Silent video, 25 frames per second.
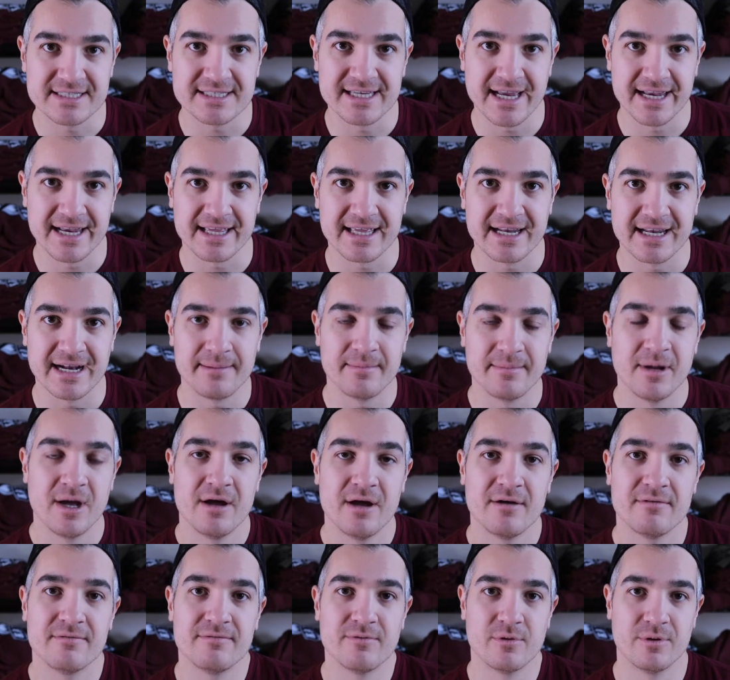setting it up
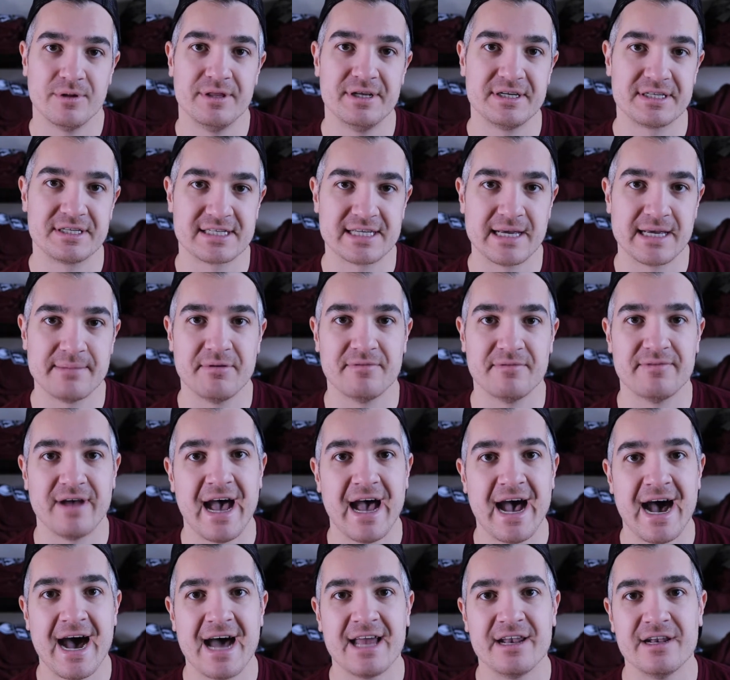for this type of
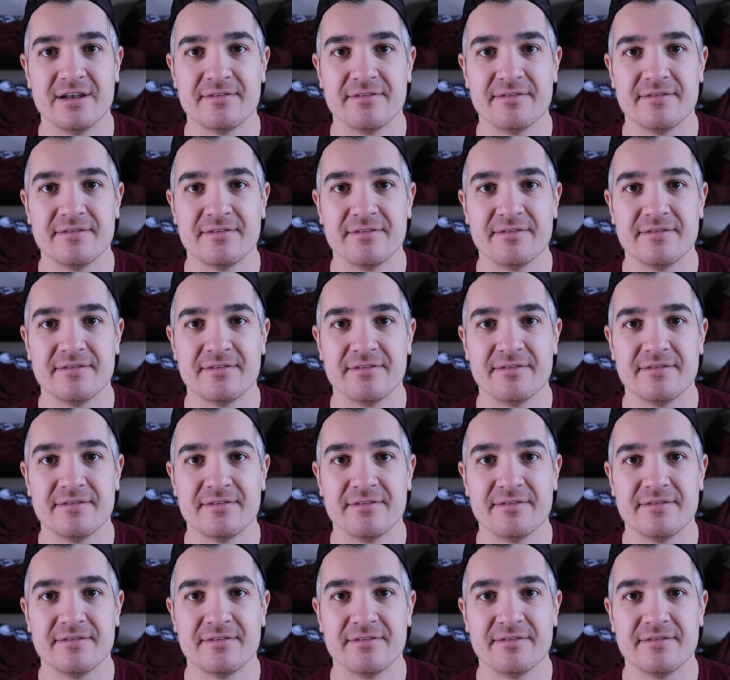ad.